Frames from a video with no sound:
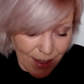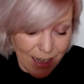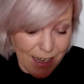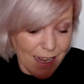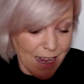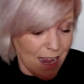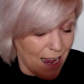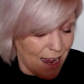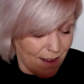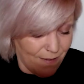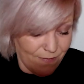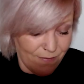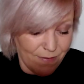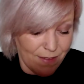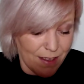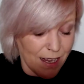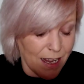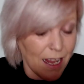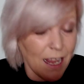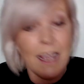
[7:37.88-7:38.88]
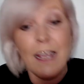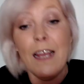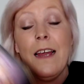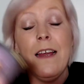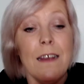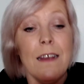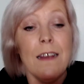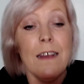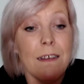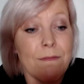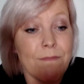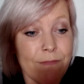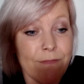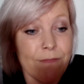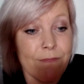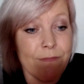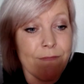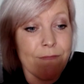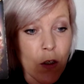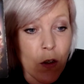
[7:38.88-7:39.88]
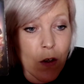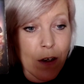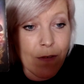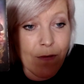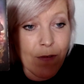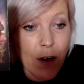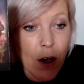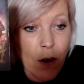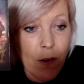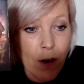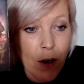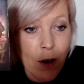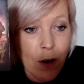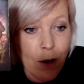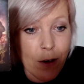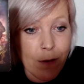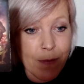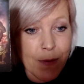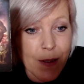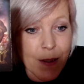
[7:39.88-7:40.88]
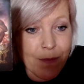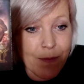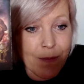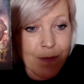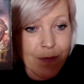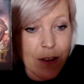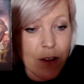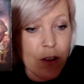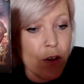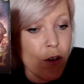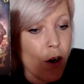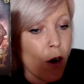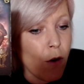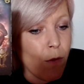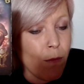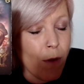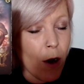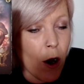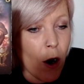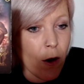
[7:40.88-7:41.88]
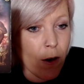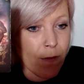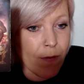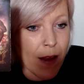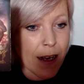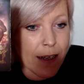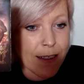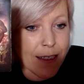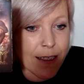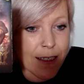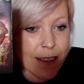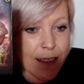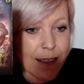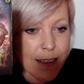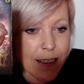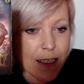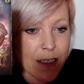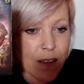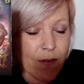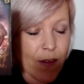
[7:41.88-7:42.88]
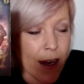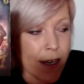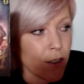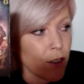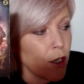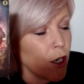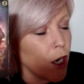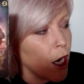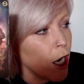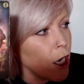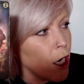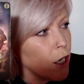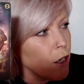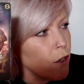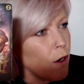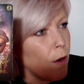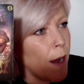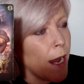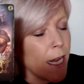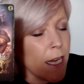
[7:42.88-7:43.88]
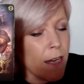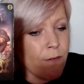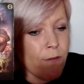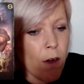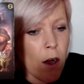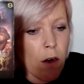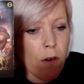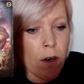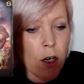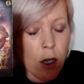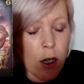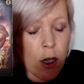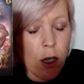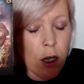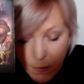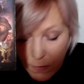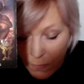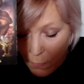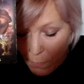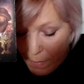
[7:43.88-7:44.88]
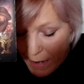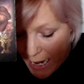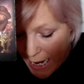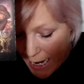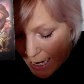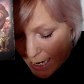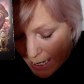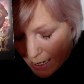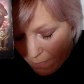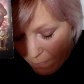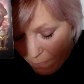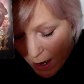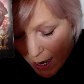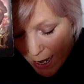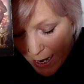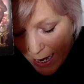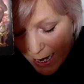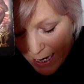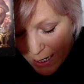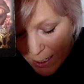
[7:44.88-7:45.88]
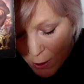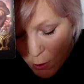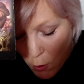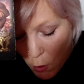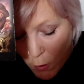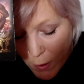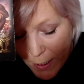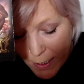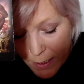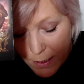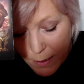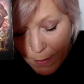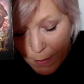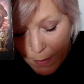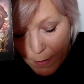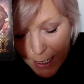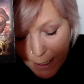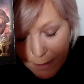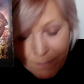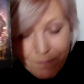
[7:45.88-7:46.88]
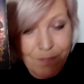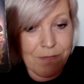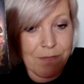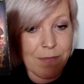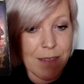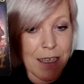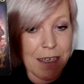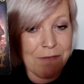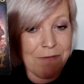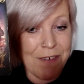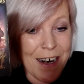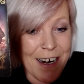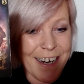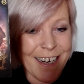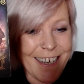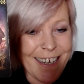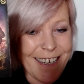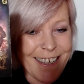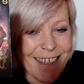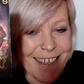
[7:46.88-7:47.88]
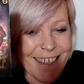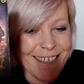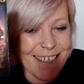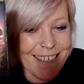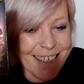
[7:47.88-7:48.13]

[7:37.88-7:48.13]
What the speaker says: Yeah. Look, Four of Cups. No more of that dissatisfaction. No, Four of Cups for me, right? It annoys me, right?